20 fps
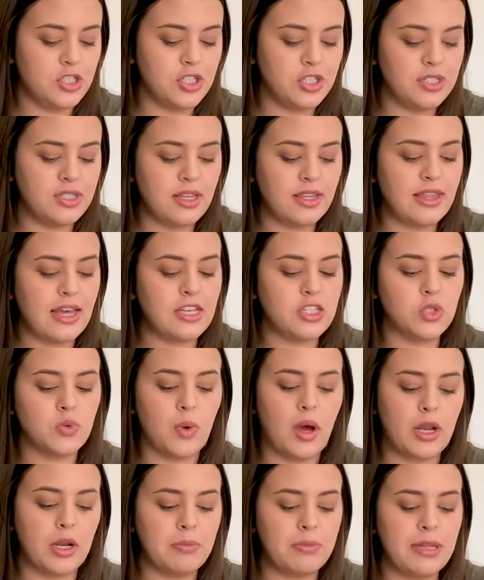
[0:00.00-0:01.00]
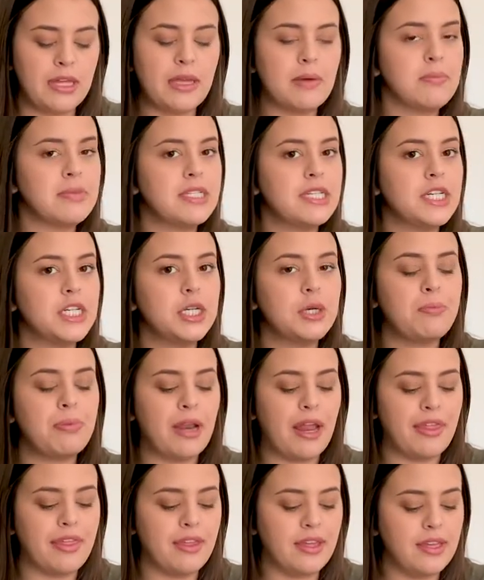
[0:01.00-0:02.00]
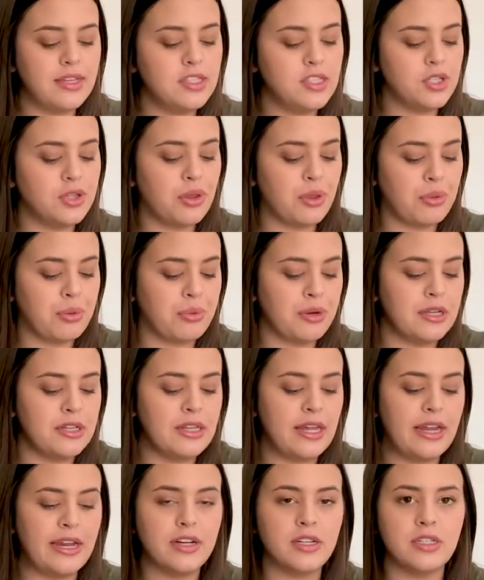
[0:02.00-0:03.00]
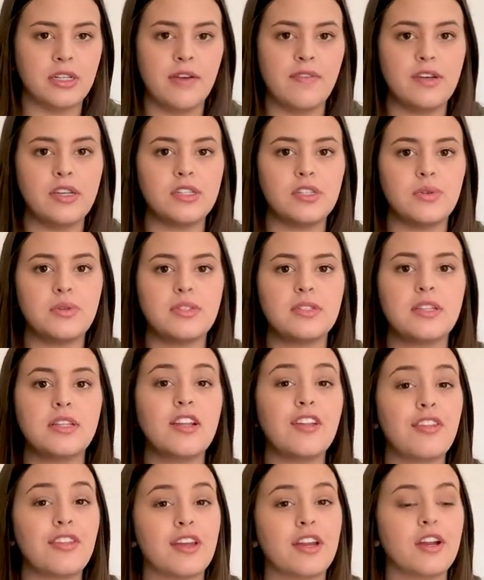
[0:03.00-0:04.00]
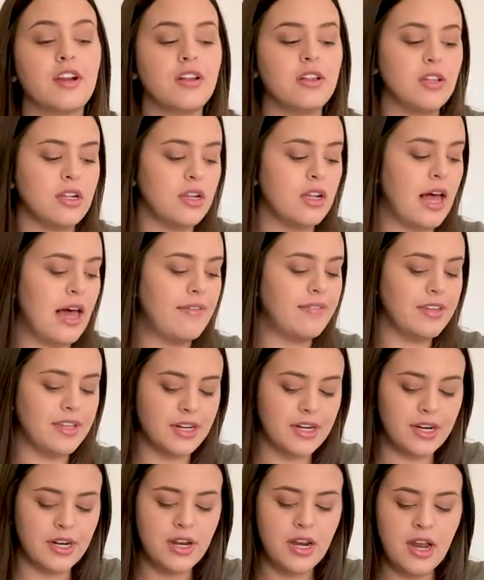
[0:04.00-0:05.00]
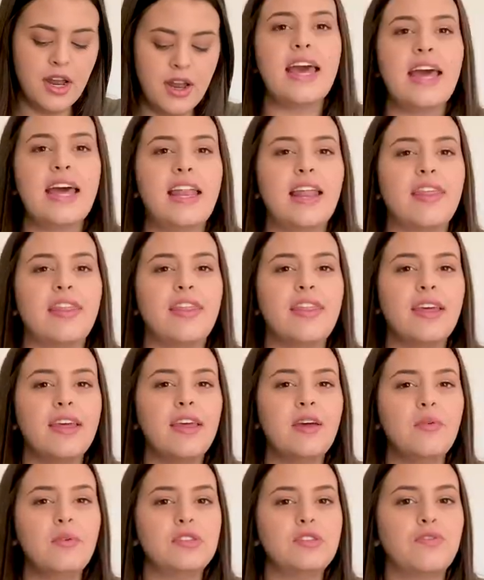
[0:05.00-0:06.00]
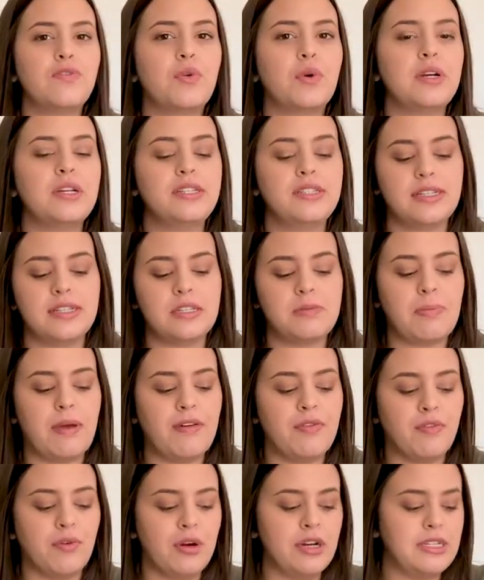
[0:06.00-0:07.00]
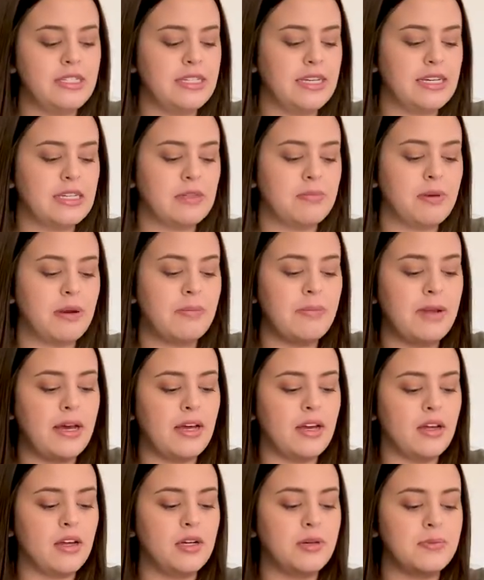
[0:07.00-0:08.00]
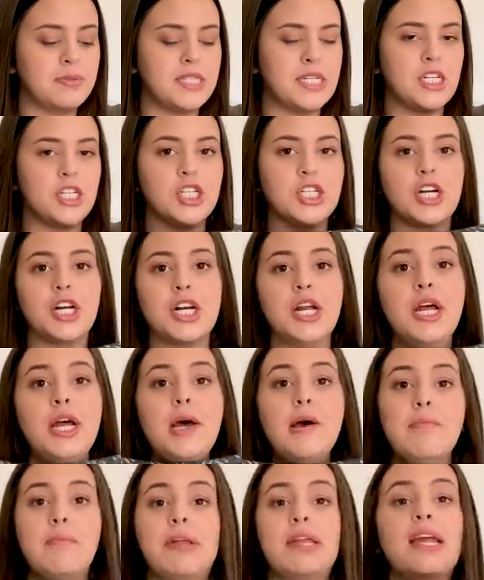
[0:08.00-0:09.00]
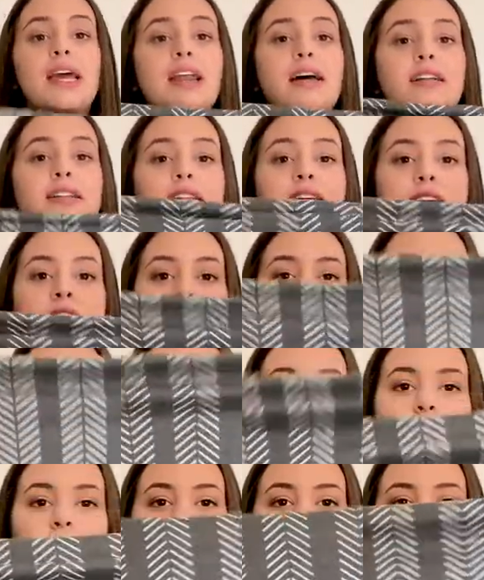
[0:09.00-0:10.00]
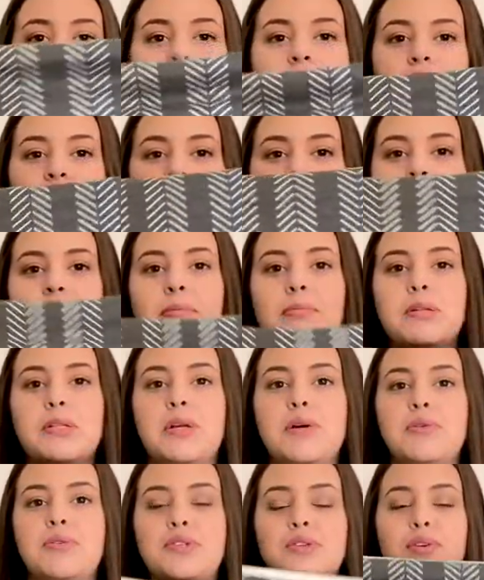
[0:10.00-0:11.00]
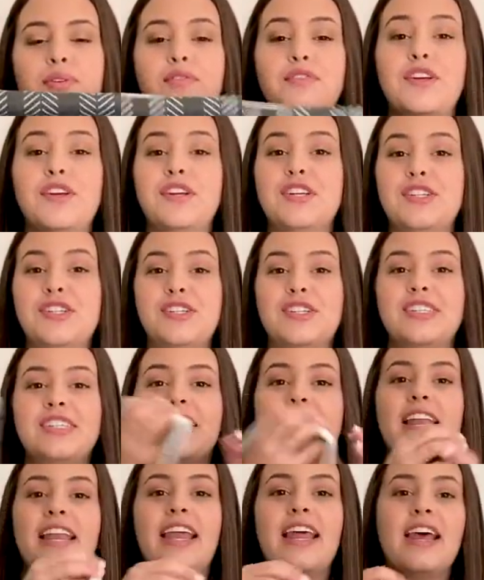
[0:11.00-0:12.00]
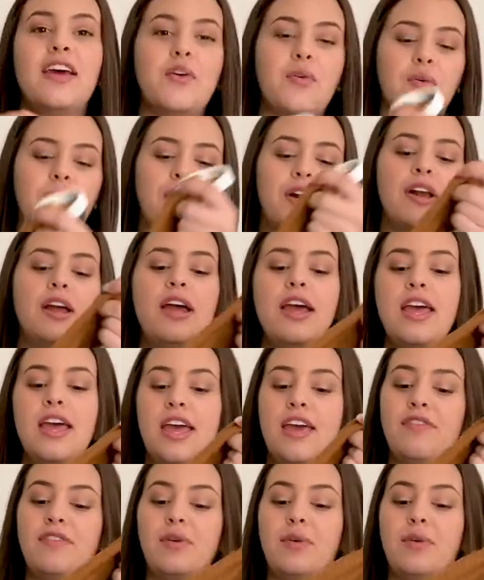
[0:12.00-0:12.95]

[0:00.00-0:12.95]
just like that swaddle blanket material, but I think it's three layers of it. So it's a little thicker, a little heavier. And I think it was 46 by 46, but I'm not 100% sure. But again, I'll link all this stuff down below. So if you're interested in it or if